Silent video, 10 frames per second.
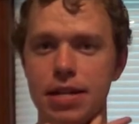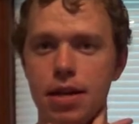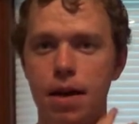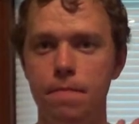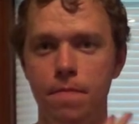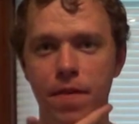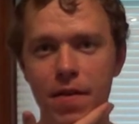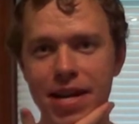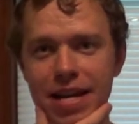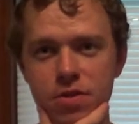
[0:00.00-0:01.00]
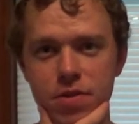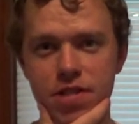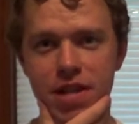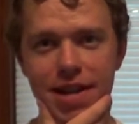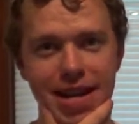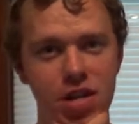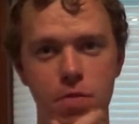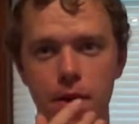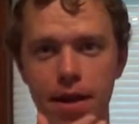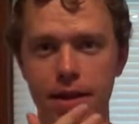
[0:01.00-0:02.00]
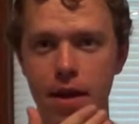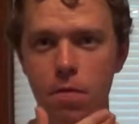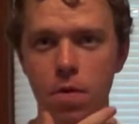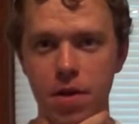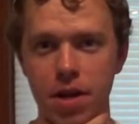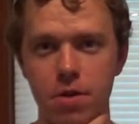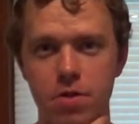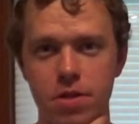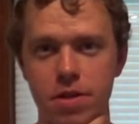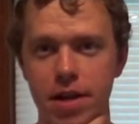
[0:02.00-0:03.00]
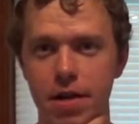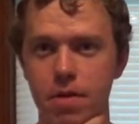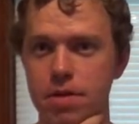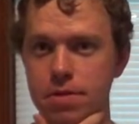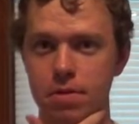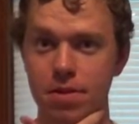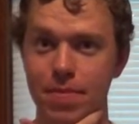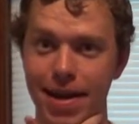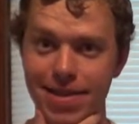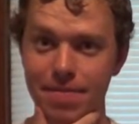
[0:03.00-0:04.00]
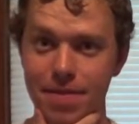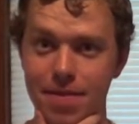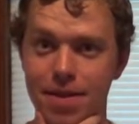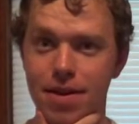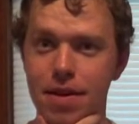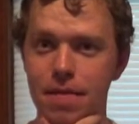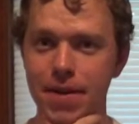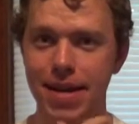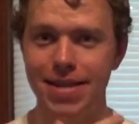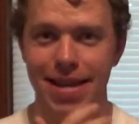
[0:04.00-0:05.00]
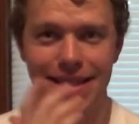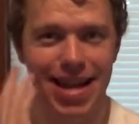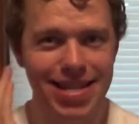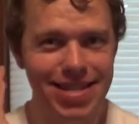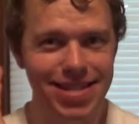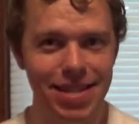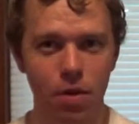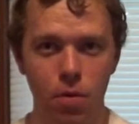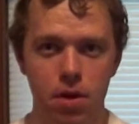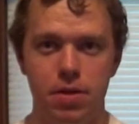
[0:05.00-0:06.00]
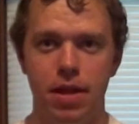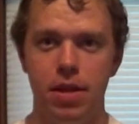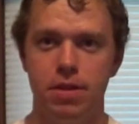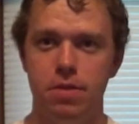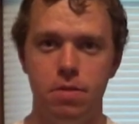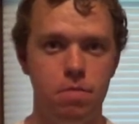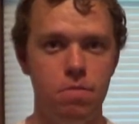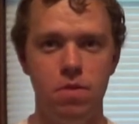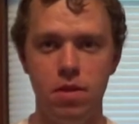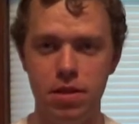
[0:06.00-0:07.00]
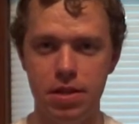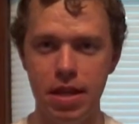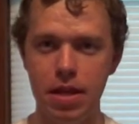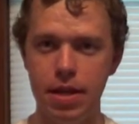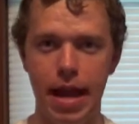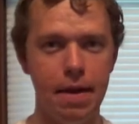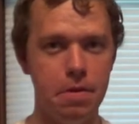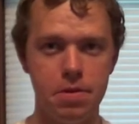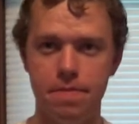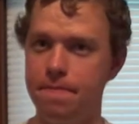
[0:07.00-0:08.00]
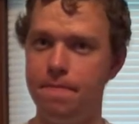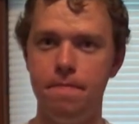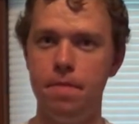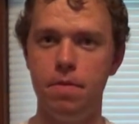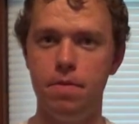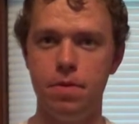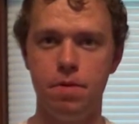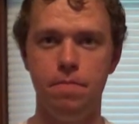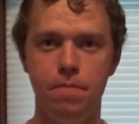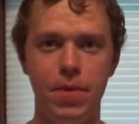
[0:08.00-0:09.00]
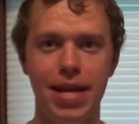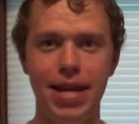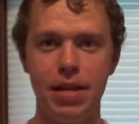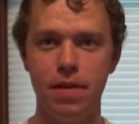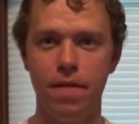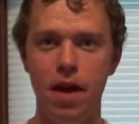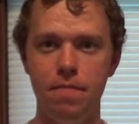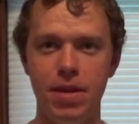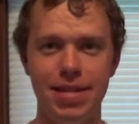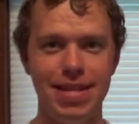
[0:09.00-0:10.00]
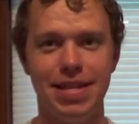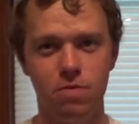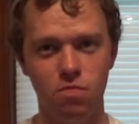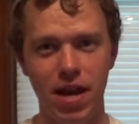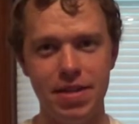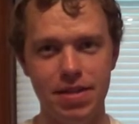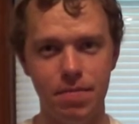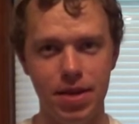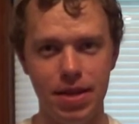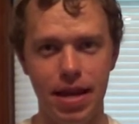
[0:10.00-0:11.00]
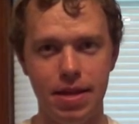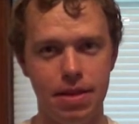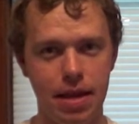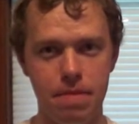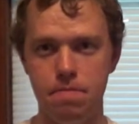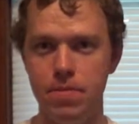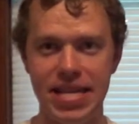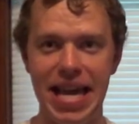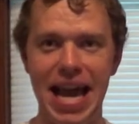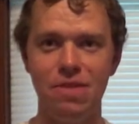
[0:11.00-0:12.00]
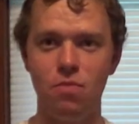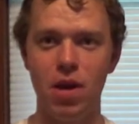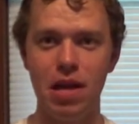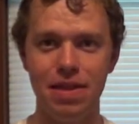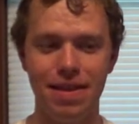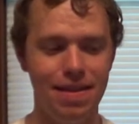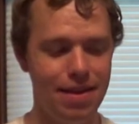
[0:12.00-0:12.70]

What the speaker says: I'm very interested in actually riding that roller coaster here as soon as possible, because I'd like to know what it's like to see Aero's beginning developments, at least ride something that they began with.